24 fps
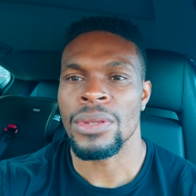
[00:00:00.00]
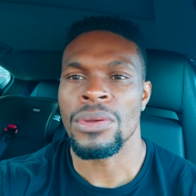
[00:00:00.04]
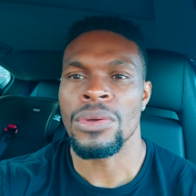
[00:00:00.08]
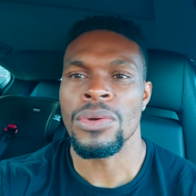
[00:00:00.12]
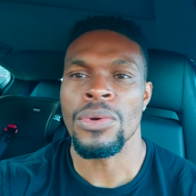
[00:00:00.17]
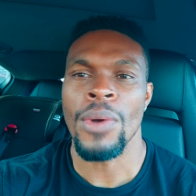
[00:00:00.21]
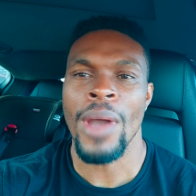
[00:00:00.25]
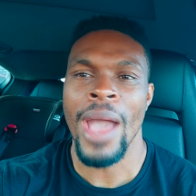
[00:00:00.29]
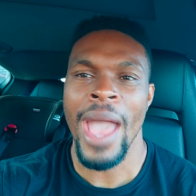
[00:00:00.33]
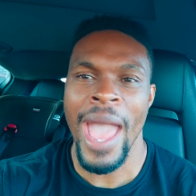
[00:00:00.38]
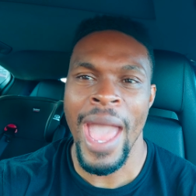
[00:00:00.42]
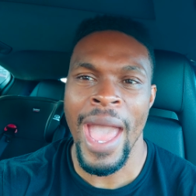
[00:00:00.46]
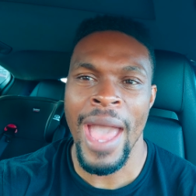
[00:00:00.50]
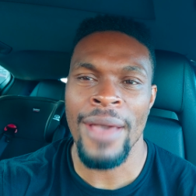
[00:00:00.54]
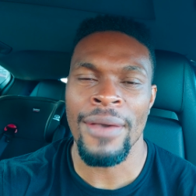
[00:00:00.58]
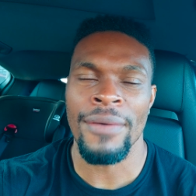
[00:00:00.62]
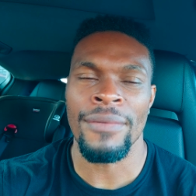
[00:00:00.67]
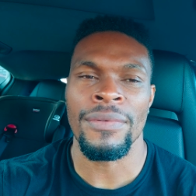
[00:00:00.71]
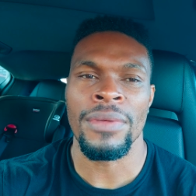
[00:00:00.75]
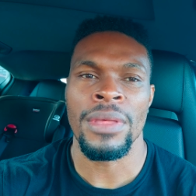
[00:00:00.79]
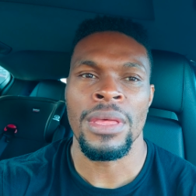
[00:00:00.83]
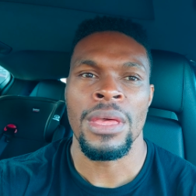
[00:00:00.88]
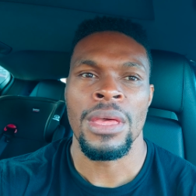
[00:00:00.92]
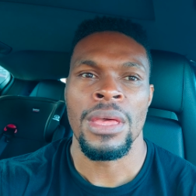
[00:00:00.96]
who
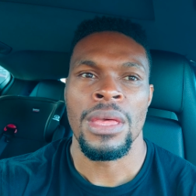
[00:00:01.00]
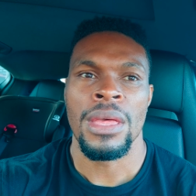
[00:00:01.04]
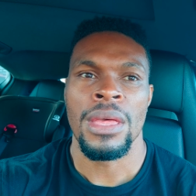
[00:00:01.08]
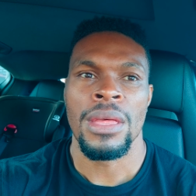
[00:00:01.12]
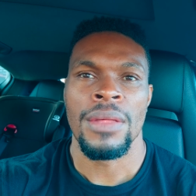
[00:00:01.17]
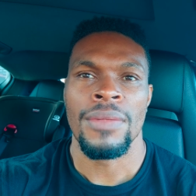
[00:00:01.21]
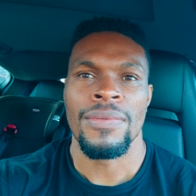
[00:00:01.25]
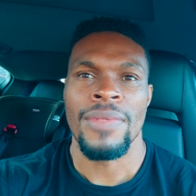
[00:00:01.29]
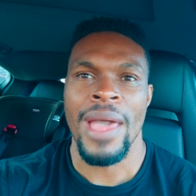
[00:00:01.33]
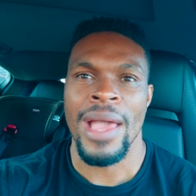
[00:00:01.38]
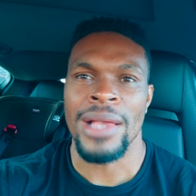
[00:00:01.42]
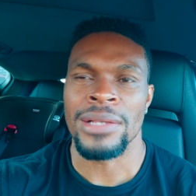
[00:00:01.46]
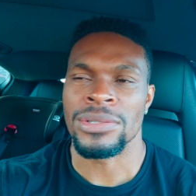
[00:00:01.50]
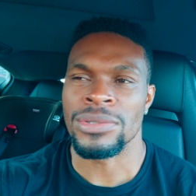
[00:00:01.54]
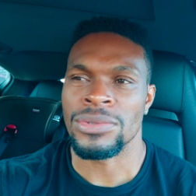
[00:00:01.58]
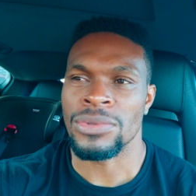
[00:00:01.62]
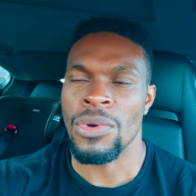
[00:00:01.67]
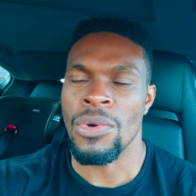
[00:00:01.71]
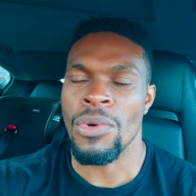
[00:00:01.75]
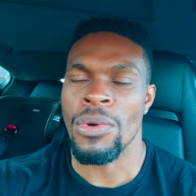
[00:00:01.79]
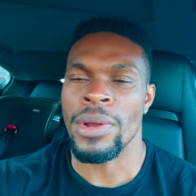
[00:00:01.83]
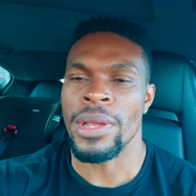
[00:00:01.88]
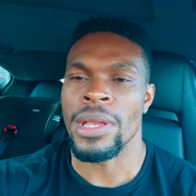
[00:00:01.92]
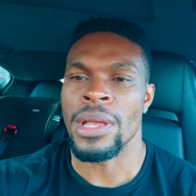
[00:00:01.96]
have that
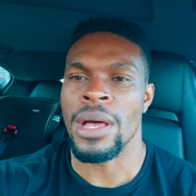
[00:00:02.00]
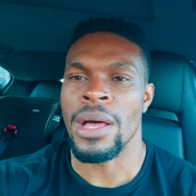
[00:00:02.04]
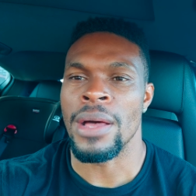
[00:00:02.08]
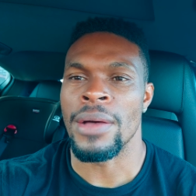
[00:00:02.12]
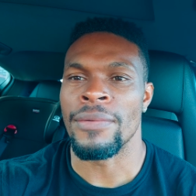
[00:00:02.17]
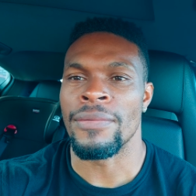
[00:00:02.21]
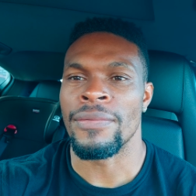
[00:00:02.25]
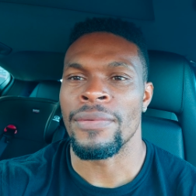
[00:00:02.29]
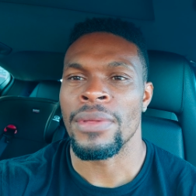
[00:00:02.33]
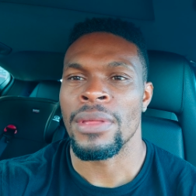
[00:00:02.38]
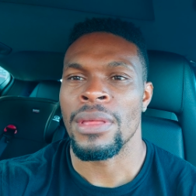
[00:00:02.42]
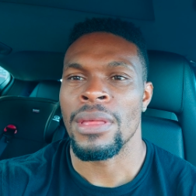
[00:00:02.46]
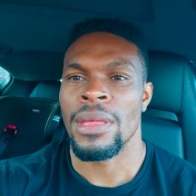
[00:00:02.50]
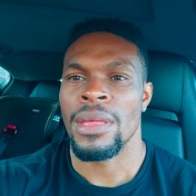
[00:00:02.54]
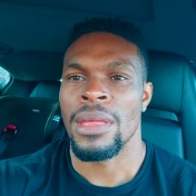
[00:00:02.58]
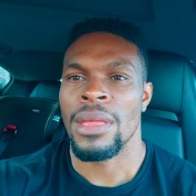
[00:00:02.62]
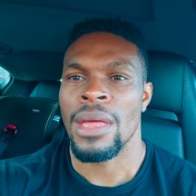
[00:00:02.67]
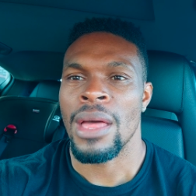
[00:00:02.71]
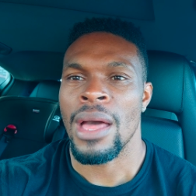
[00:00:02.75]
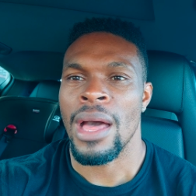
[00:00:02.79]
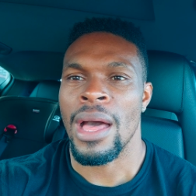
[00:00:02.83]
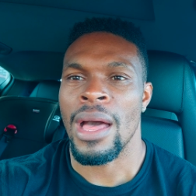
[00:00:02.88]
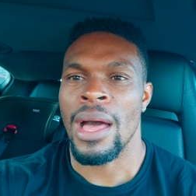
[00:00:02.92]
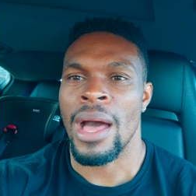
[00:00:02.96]
story of,
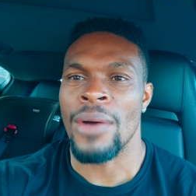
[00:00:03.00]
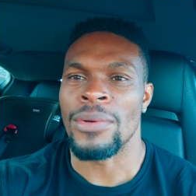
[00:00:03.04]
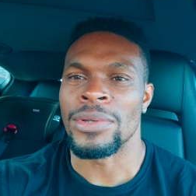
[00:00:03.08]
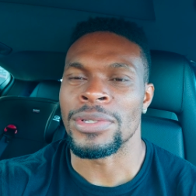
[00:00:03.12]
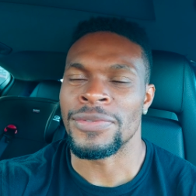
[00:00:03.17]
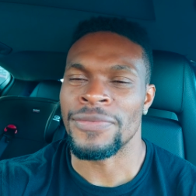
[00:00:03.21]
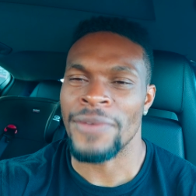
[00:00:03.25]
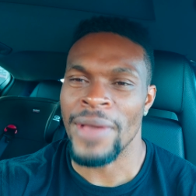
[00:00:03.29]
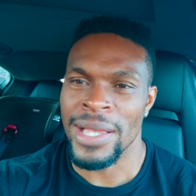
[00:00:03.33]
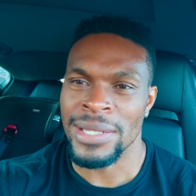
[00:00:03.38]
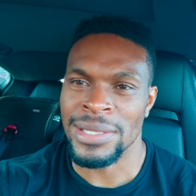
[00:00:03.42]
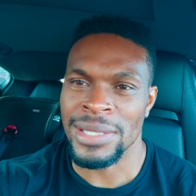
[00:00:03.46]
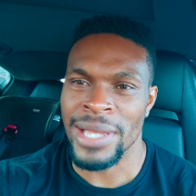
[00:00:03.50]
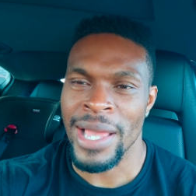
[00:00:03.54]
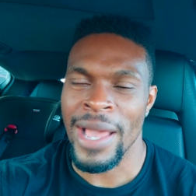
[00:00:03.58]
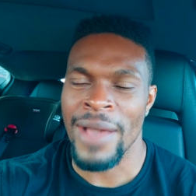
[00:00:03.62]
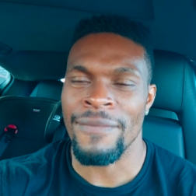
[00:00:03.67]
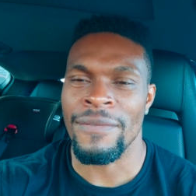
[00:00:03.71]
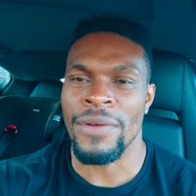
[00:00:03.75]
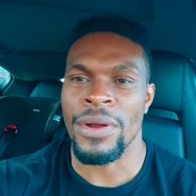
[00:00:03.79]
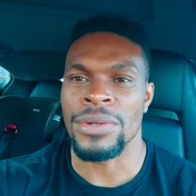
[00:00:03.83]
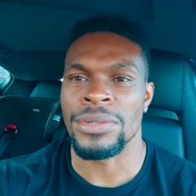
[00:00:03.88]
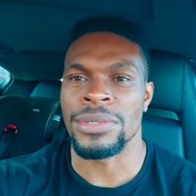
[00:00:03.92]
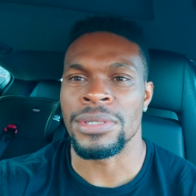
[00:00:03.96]
I was facing
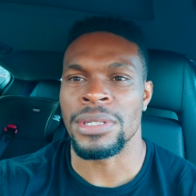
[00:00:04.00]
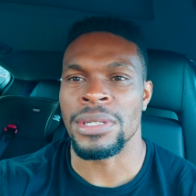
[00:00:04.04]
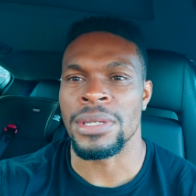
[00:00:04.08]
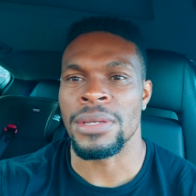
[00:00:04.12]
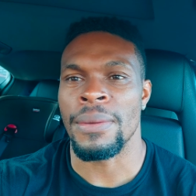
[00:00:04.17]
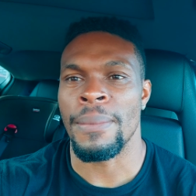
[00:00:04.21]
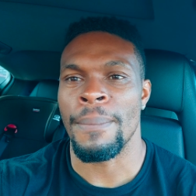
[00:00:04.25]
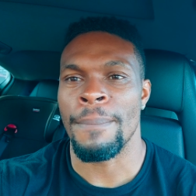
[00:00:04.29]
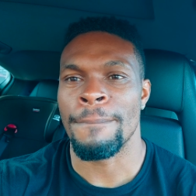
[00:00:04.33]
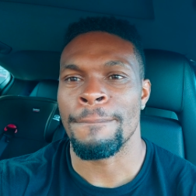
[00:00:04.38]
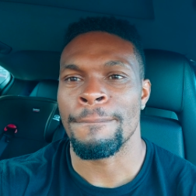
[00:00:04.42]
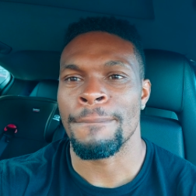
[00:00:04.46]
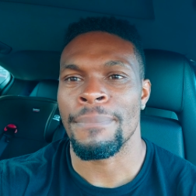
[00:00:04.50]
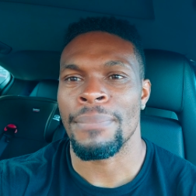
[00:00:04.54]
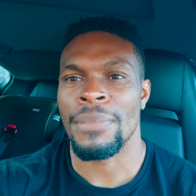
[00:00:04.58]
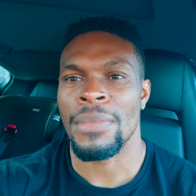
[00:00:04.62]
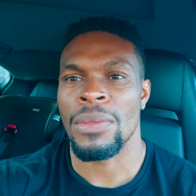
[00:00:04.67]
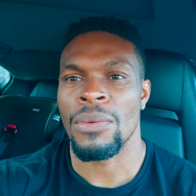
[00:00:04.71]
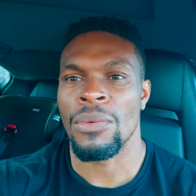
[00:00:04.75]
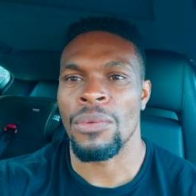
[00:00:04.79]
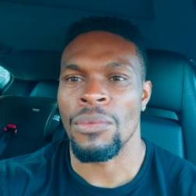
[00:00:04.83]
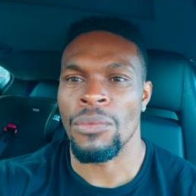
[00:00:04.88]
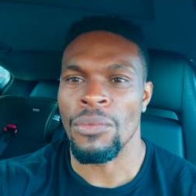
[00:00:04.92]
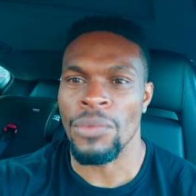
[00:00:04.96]
adversity,
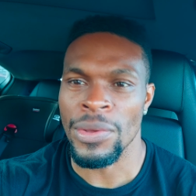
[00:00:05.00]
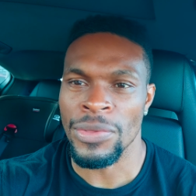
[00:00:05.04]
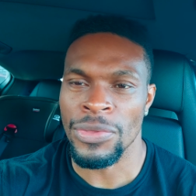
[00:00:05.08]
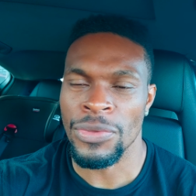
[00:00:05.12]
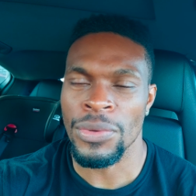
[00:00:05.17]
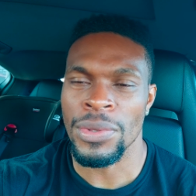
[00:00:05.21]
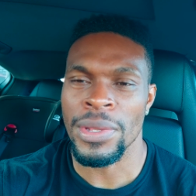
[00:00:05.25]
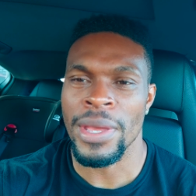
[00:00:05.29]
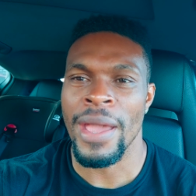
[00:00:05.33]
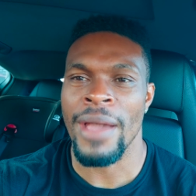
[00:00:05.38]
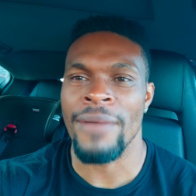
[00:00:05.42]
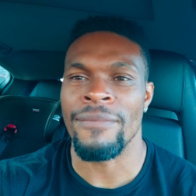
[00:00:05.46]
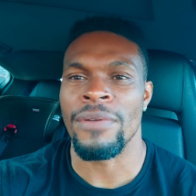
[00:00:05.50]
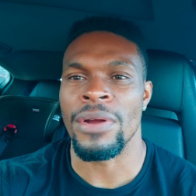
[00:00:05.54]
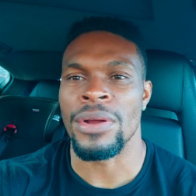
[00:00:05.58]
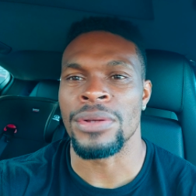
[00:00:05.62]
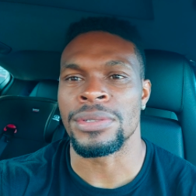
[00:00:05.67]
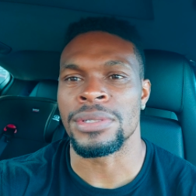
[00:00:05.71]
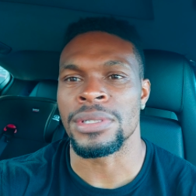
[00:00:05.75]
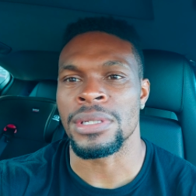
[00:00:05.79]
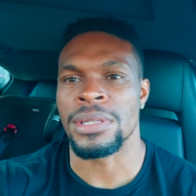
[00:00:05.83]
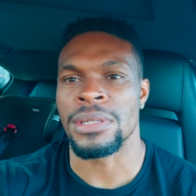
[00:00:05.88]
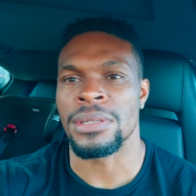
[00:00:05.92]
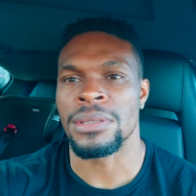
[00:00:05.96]
went through the
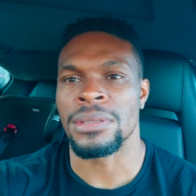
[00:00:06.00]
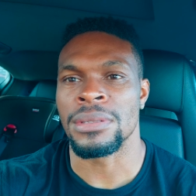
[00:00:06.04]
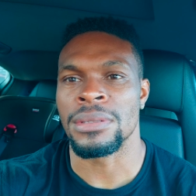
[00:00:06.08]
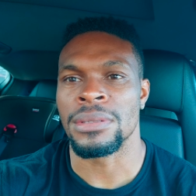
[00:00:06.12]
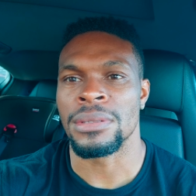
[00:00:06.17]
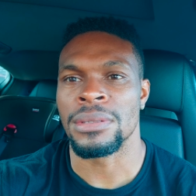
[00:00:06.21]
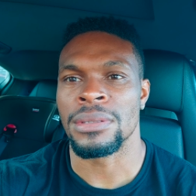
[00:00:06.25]
adversity,